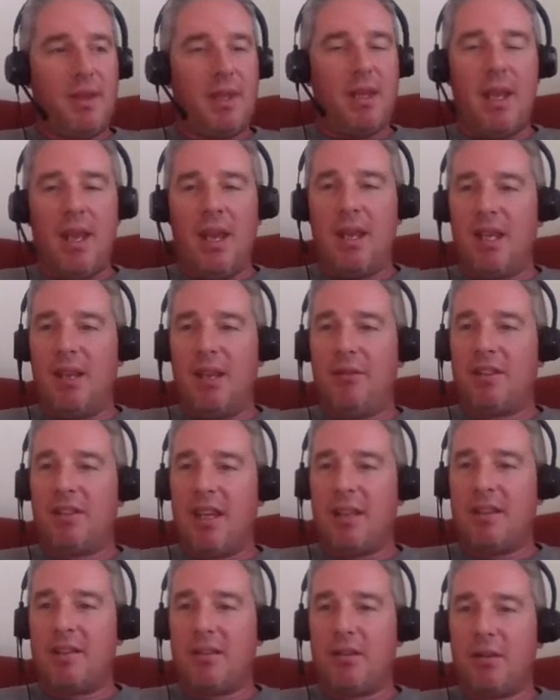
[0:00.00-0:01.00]
and give a
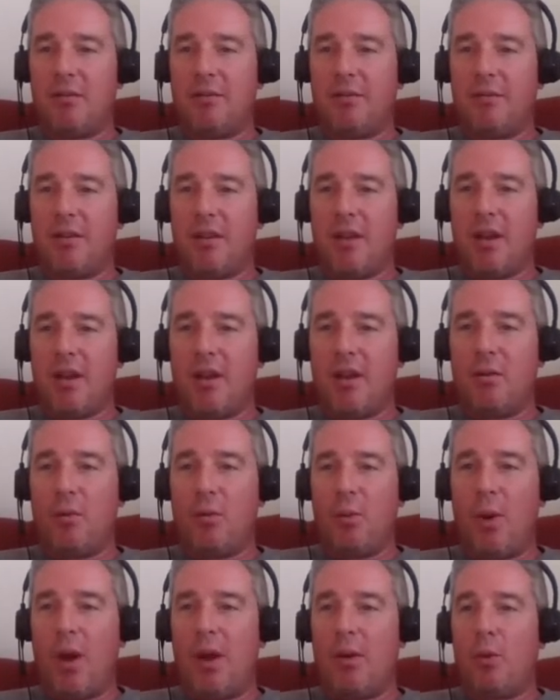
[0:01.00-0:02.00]
sense of
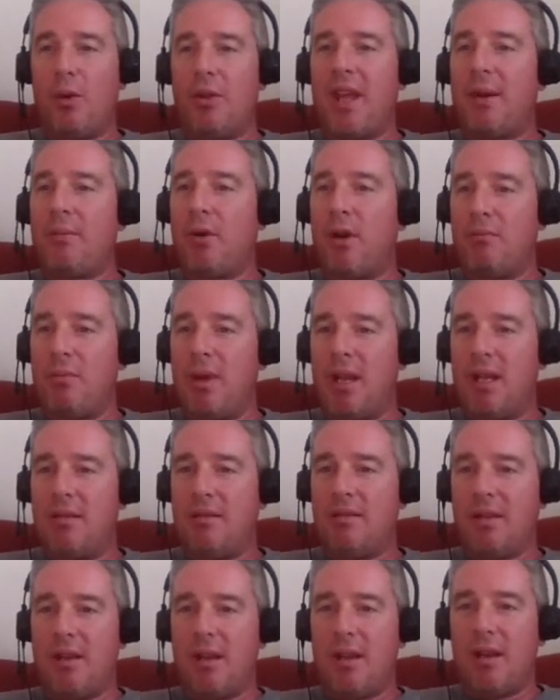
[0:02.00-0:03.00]
what that might mean,
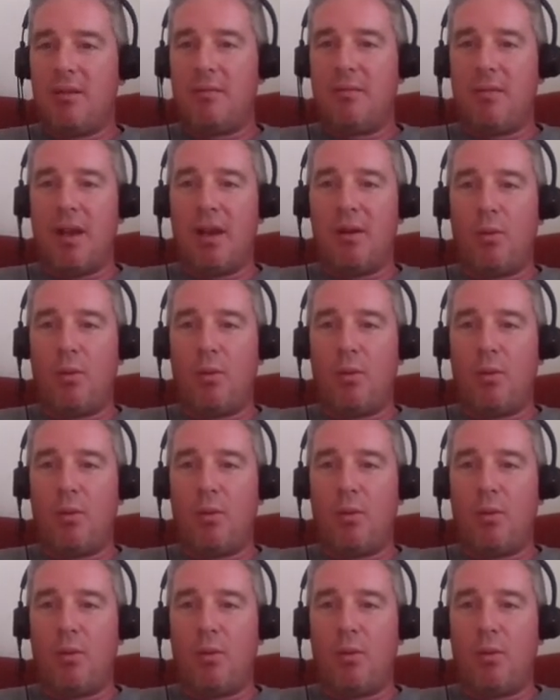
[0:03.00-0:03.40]
and